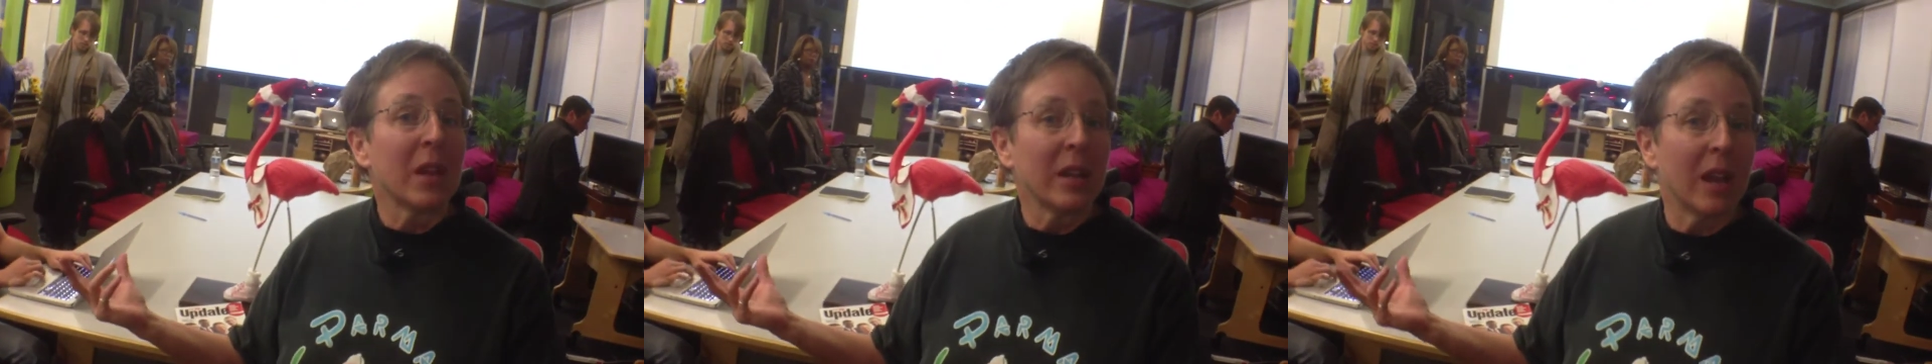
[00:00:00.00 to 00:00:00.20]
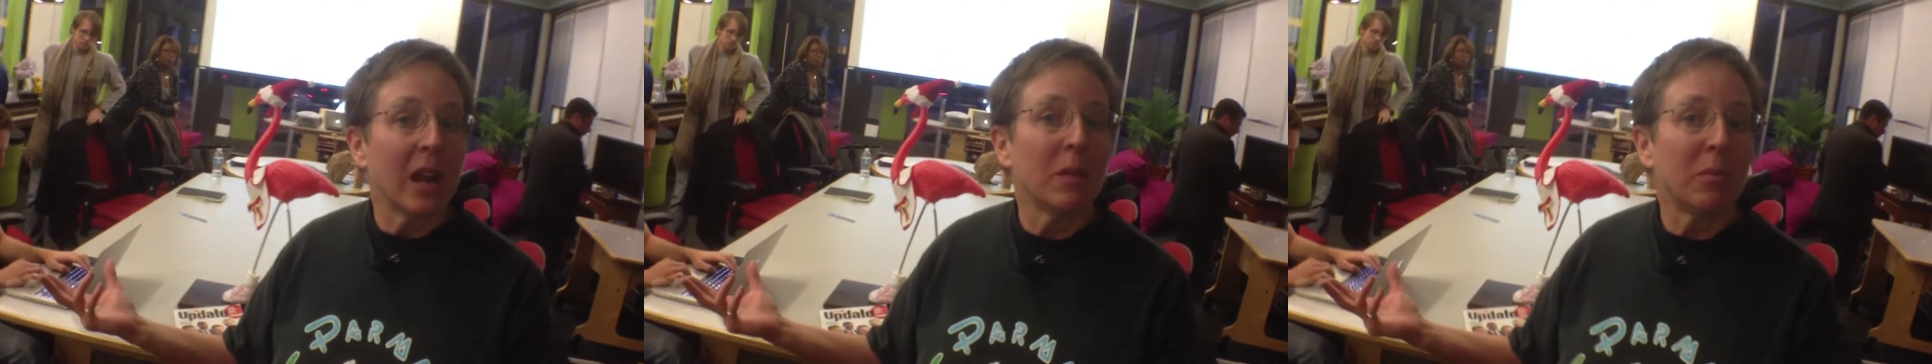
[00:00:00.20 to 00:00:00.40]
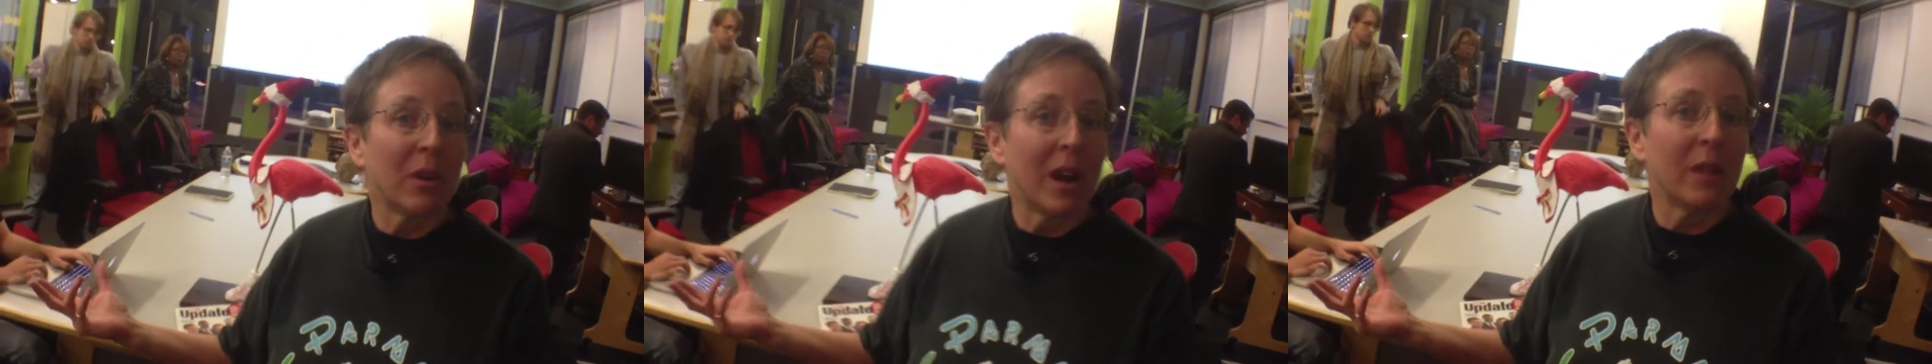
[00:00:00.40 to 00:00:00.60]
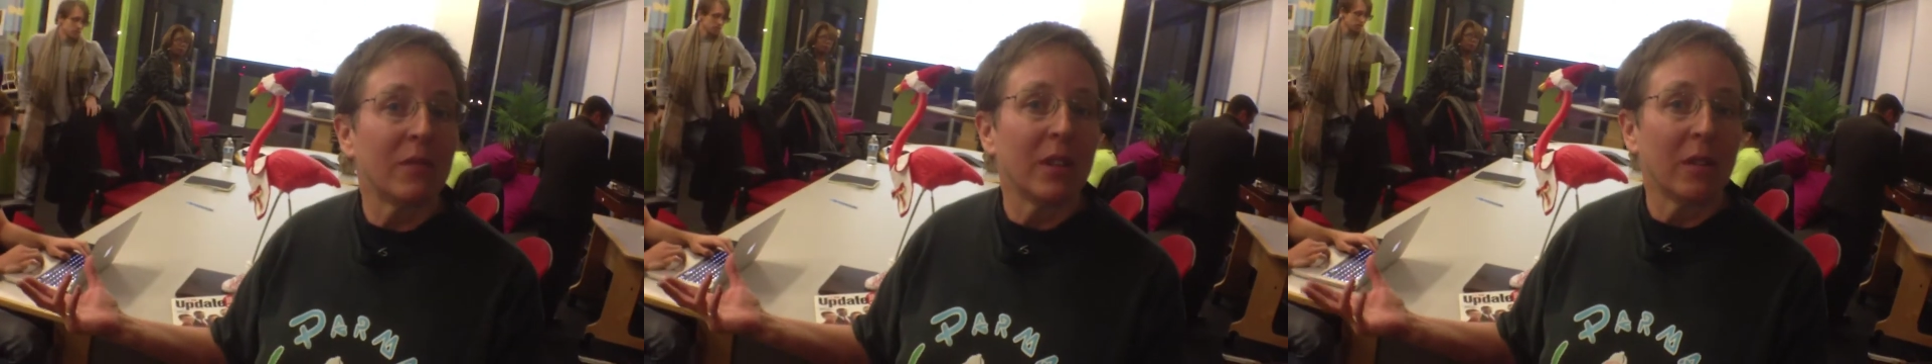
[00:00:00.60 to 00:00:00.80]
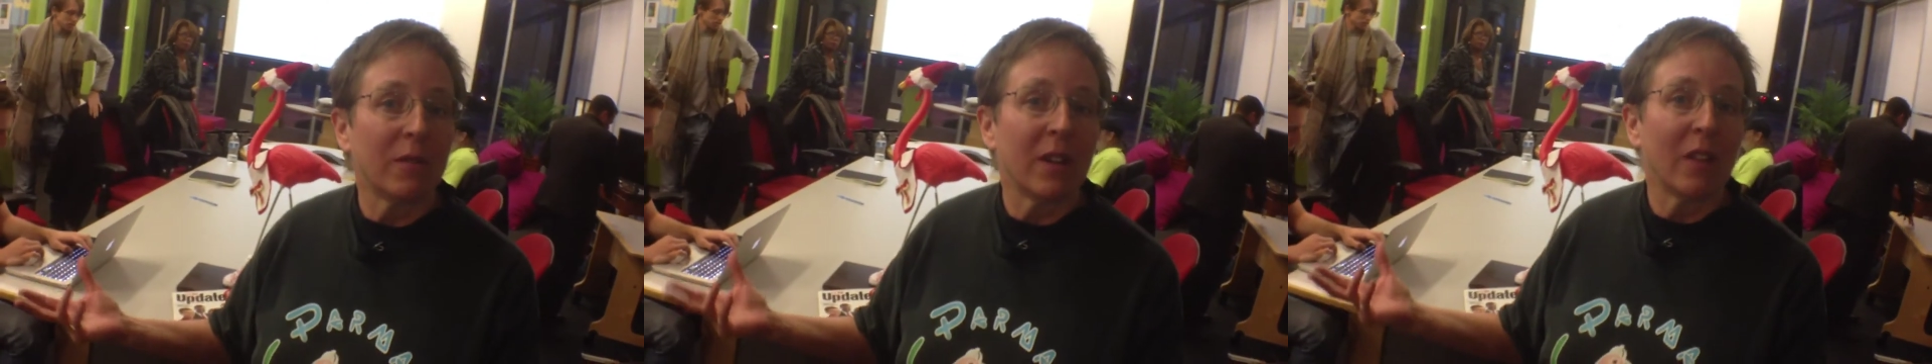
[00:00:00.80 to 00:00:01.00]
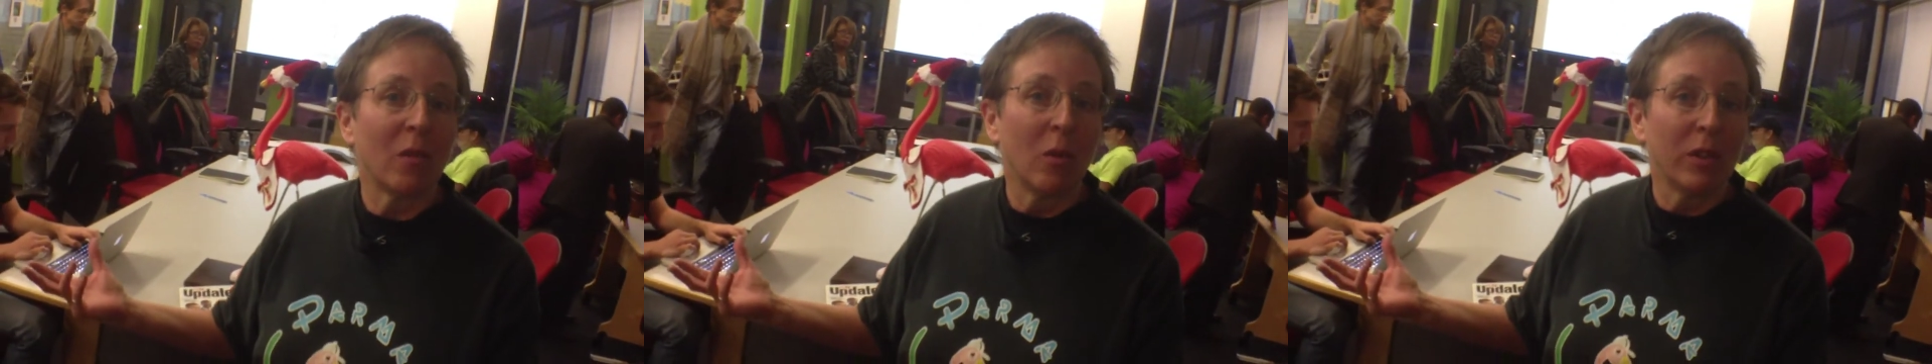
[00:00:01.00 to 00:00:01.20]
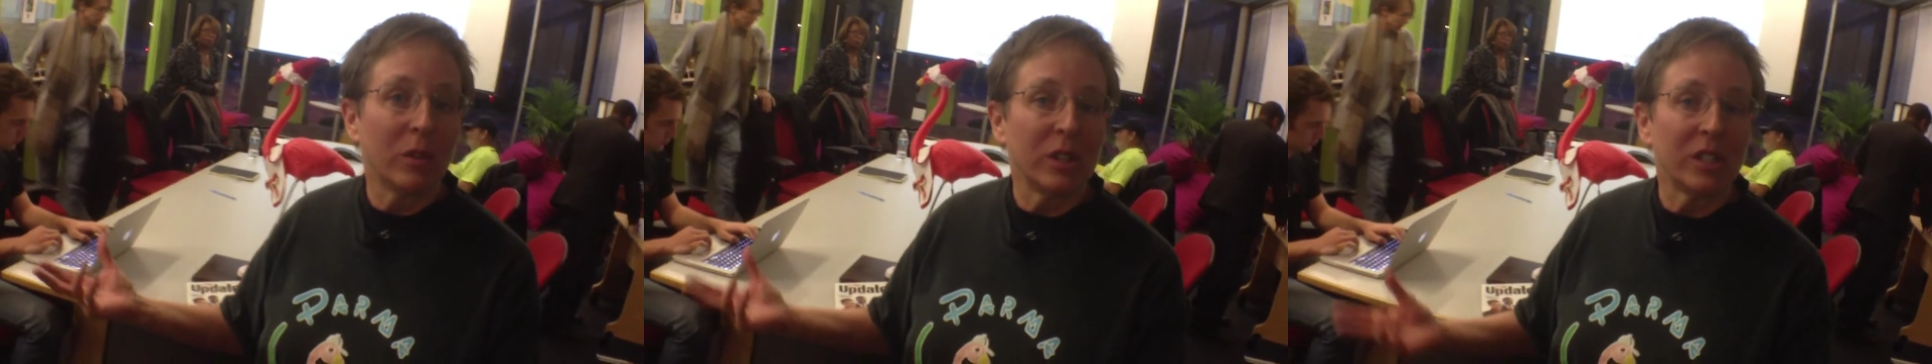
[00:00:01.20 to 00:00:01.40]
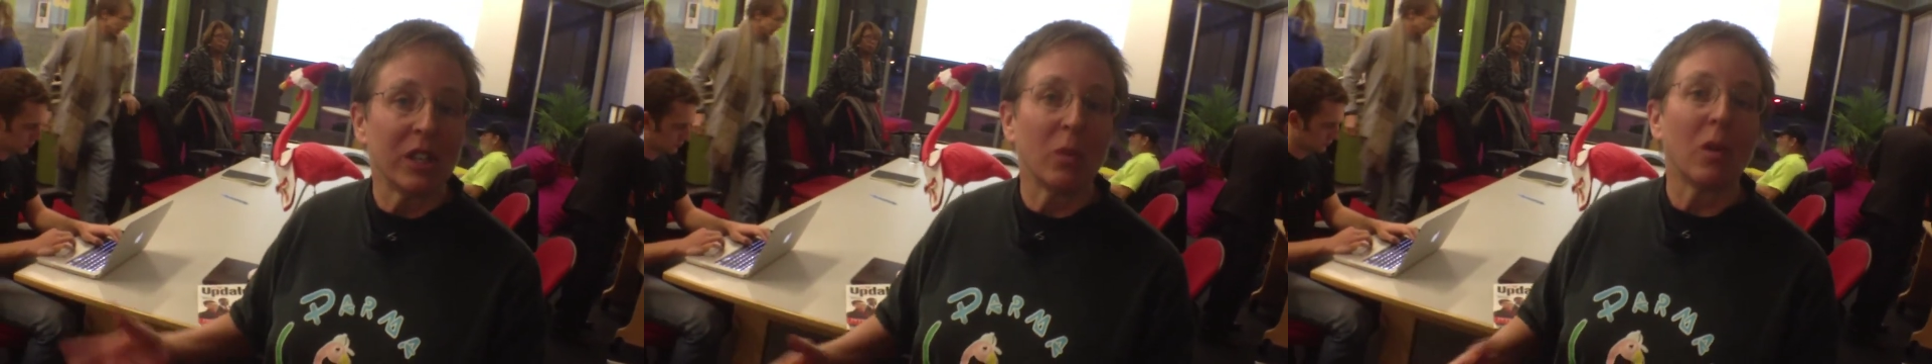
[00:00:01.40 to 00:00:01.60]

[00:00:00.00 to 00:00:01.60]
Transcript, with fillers: nonprofit, a 501c3.